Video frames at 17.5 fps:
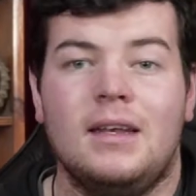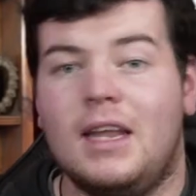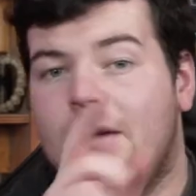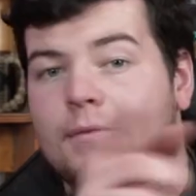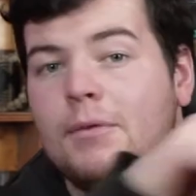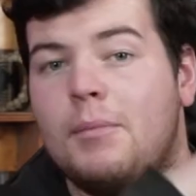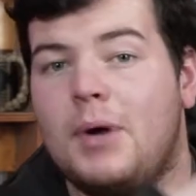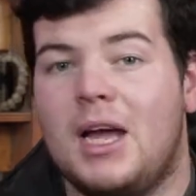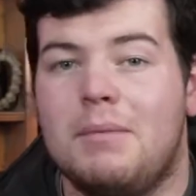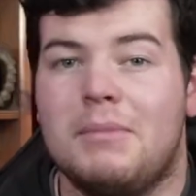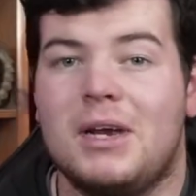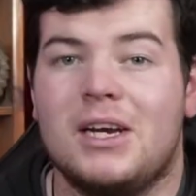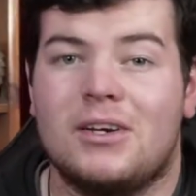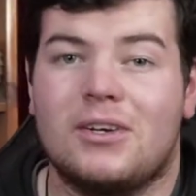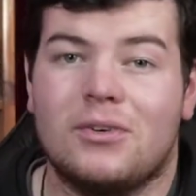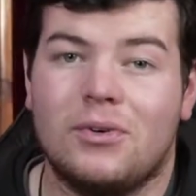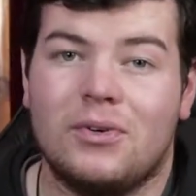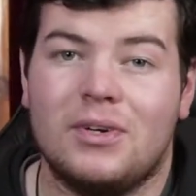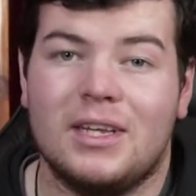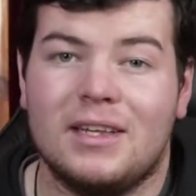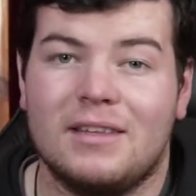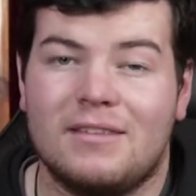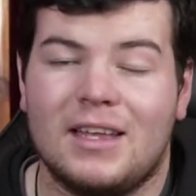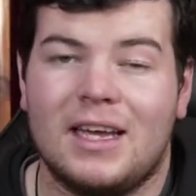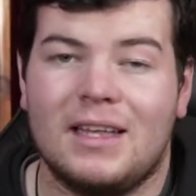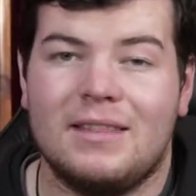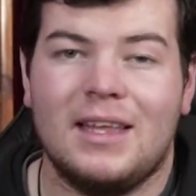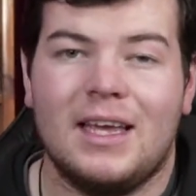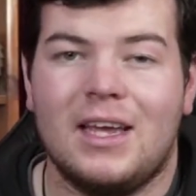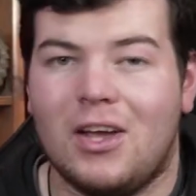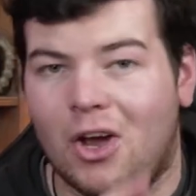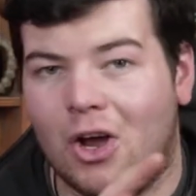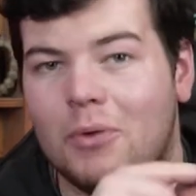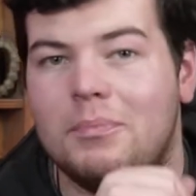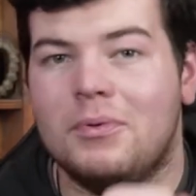now, for my American audience out there,
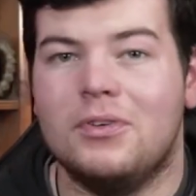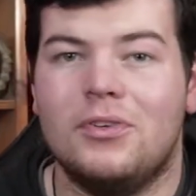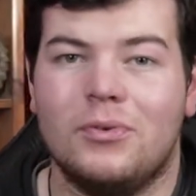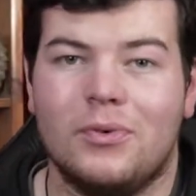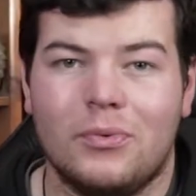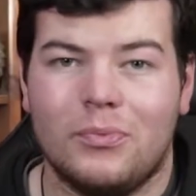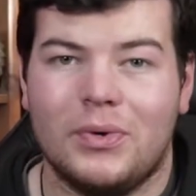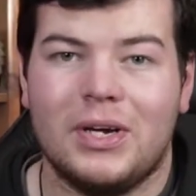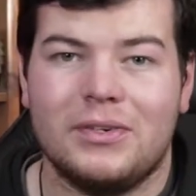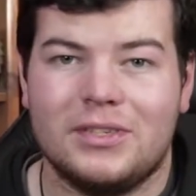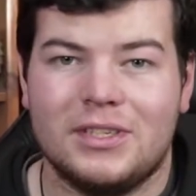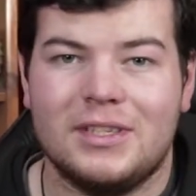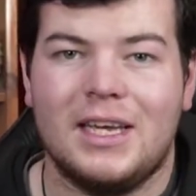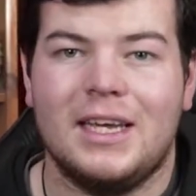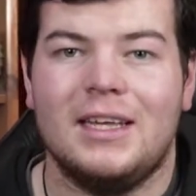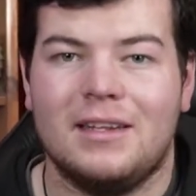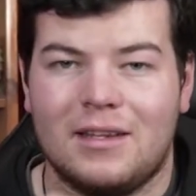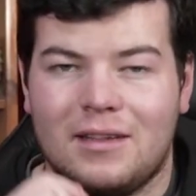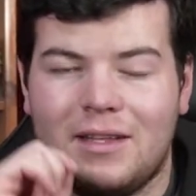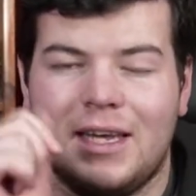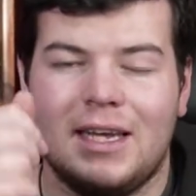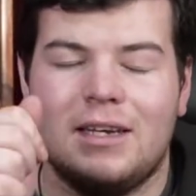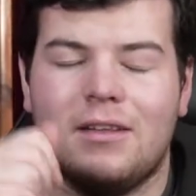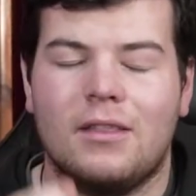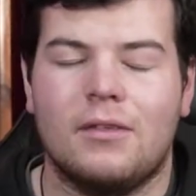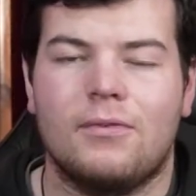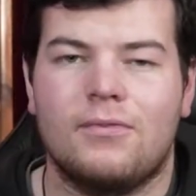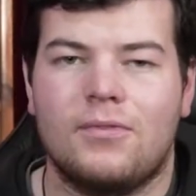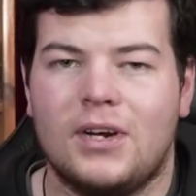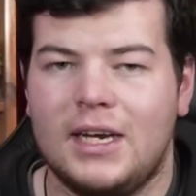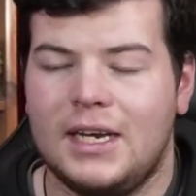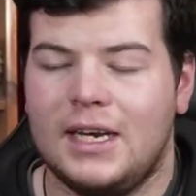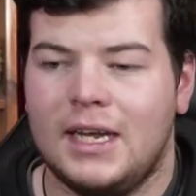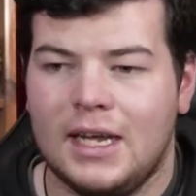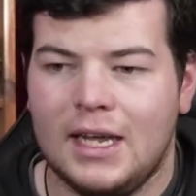I hope you're doing well today in the land of the
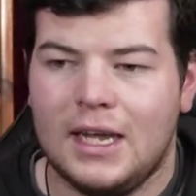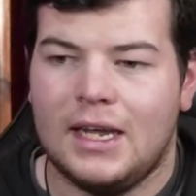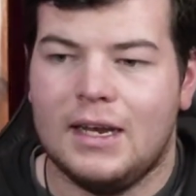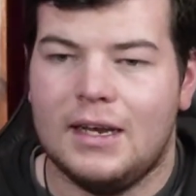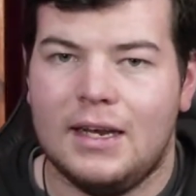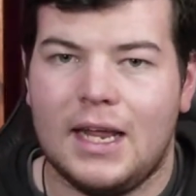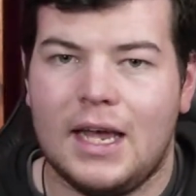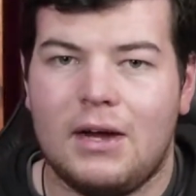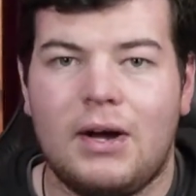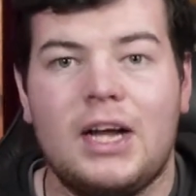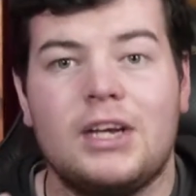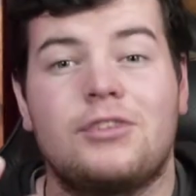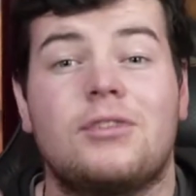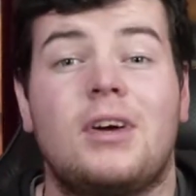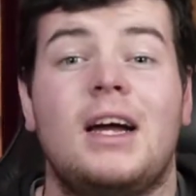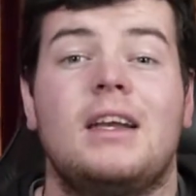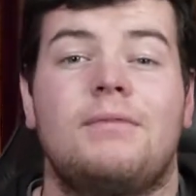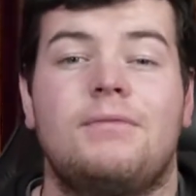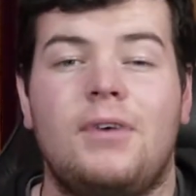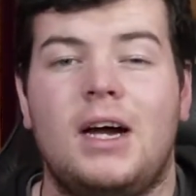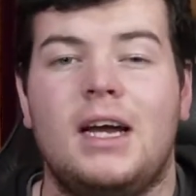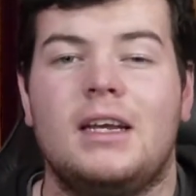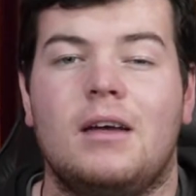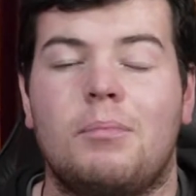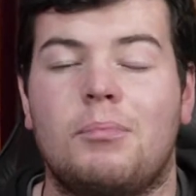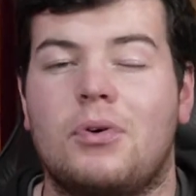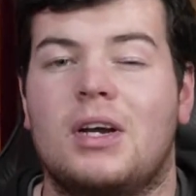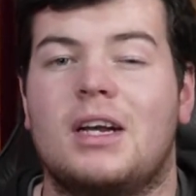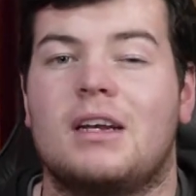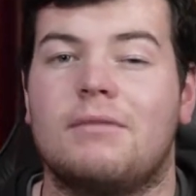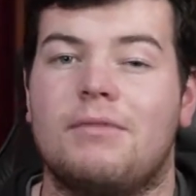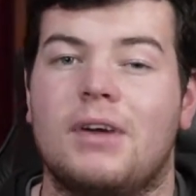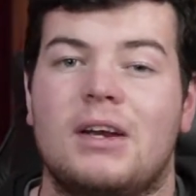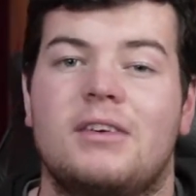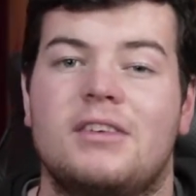free. Now, I tried to find a product
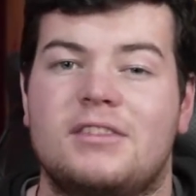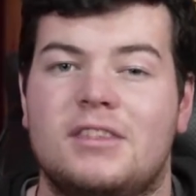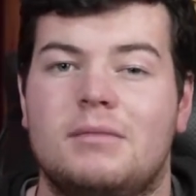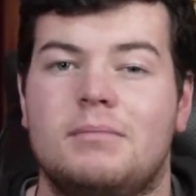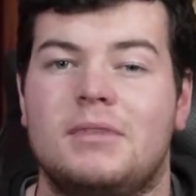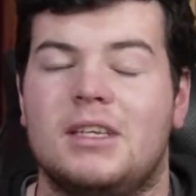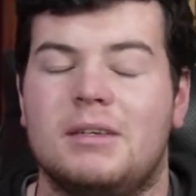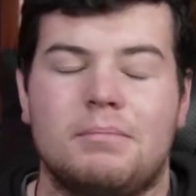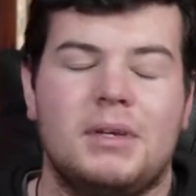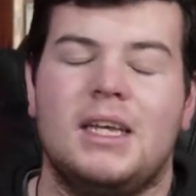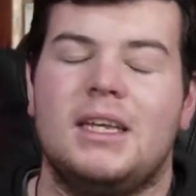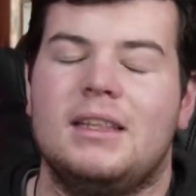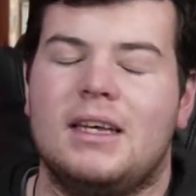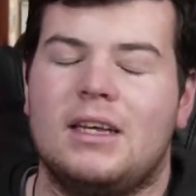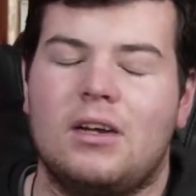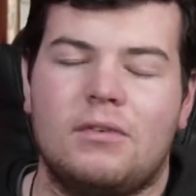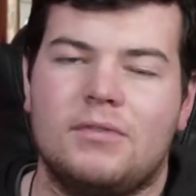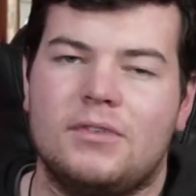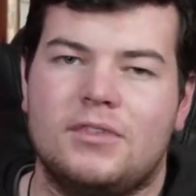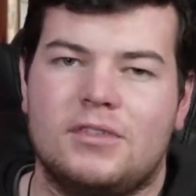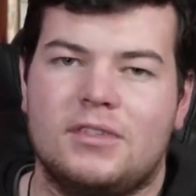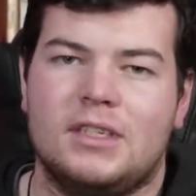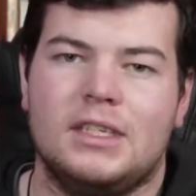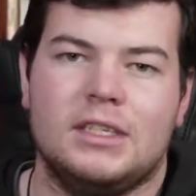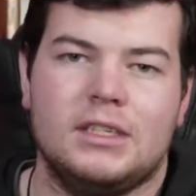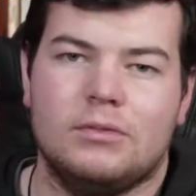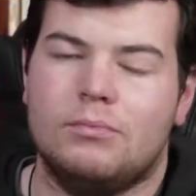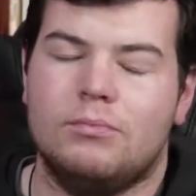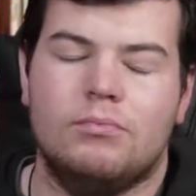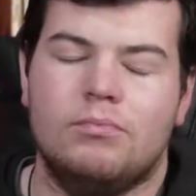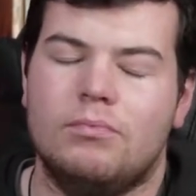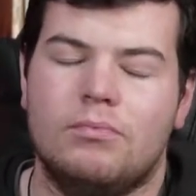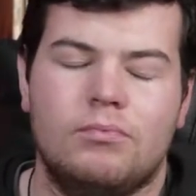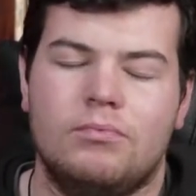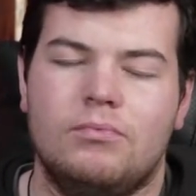very similar, being that obviously you
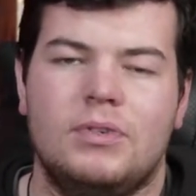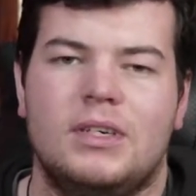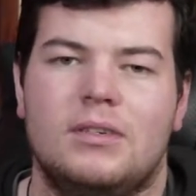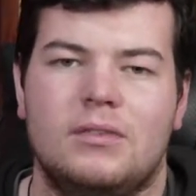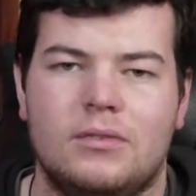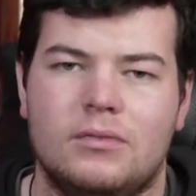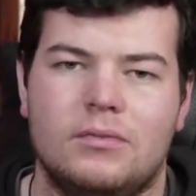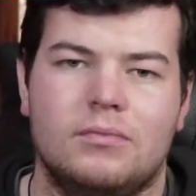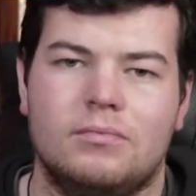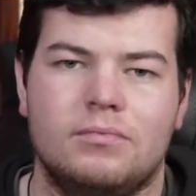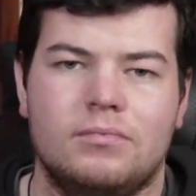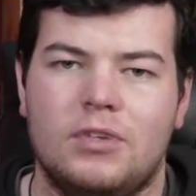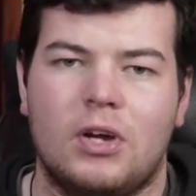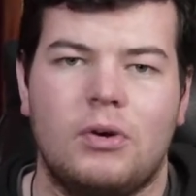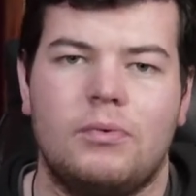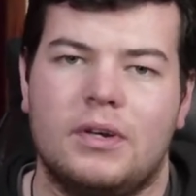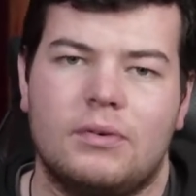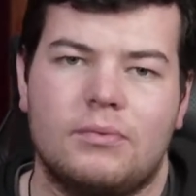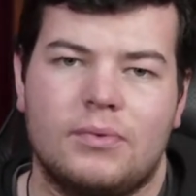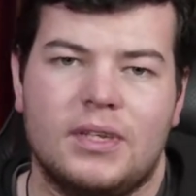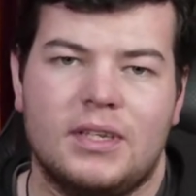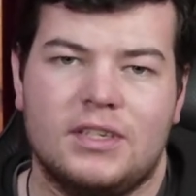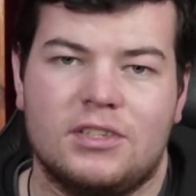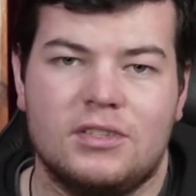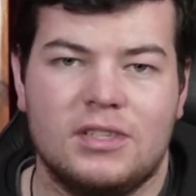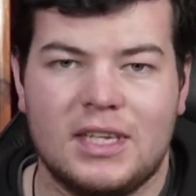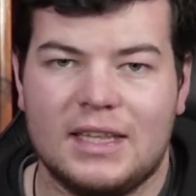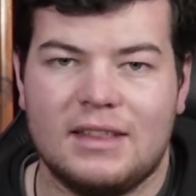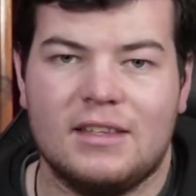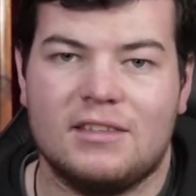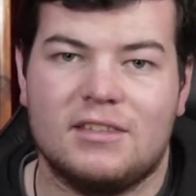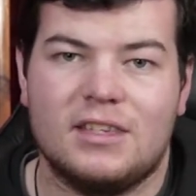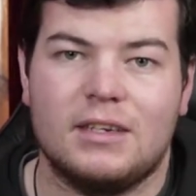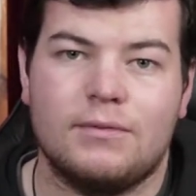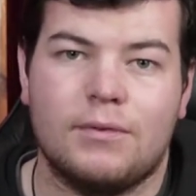will don't want to really get
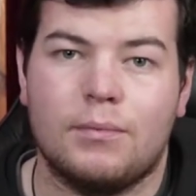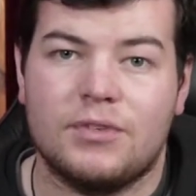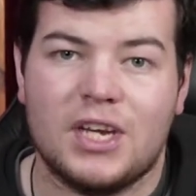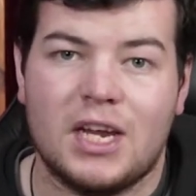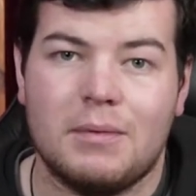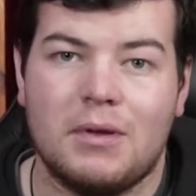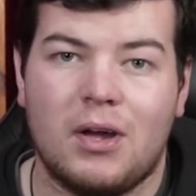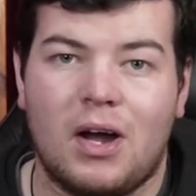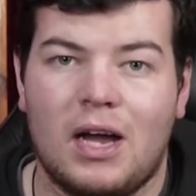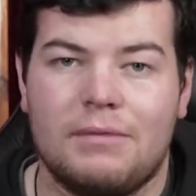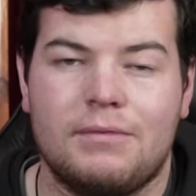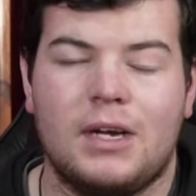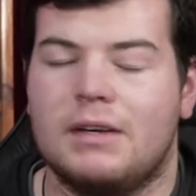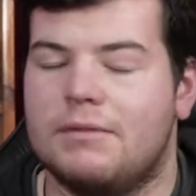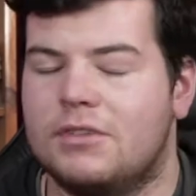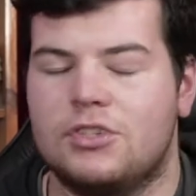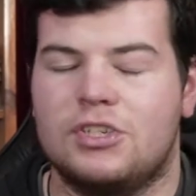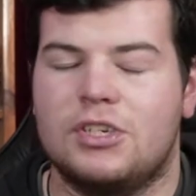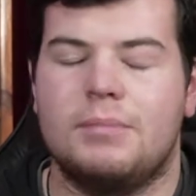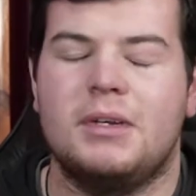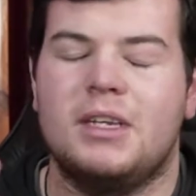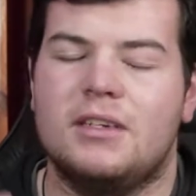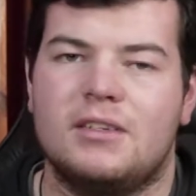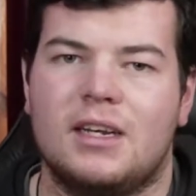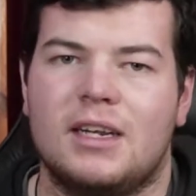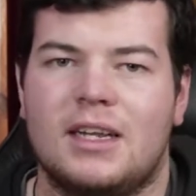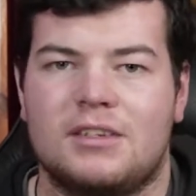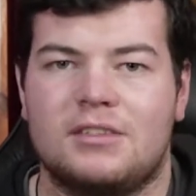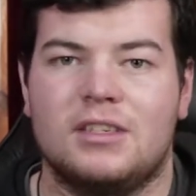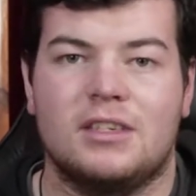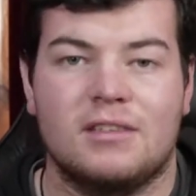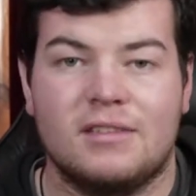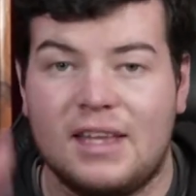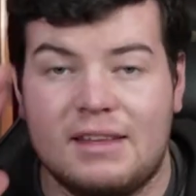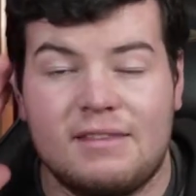this thing from JB Hi-Fi and ship it internationally,
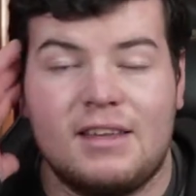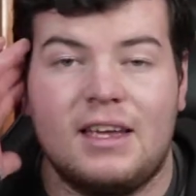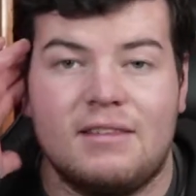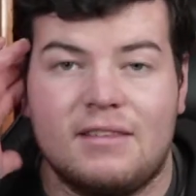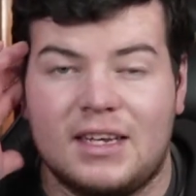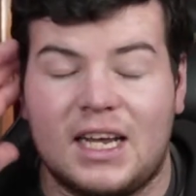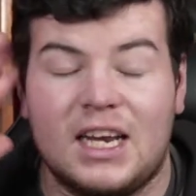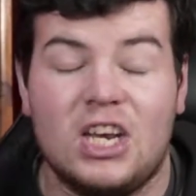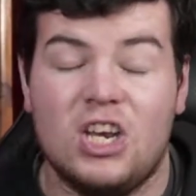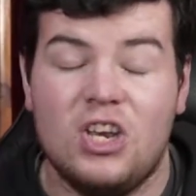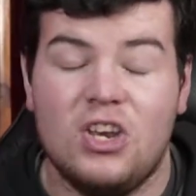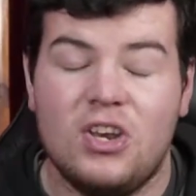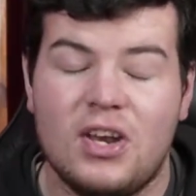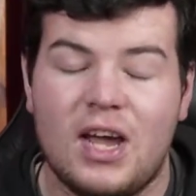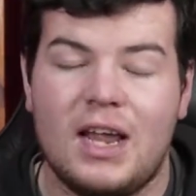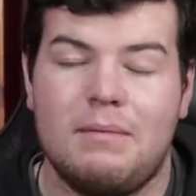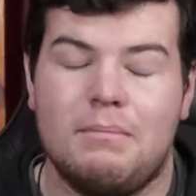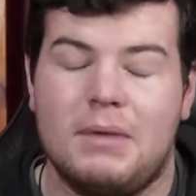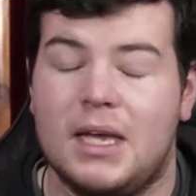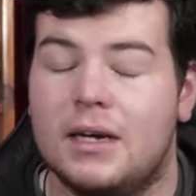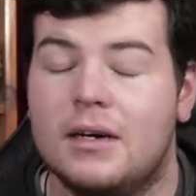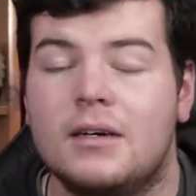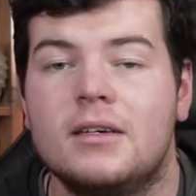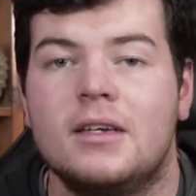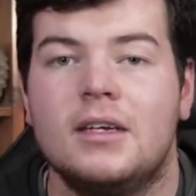because that sounds like a nightmare.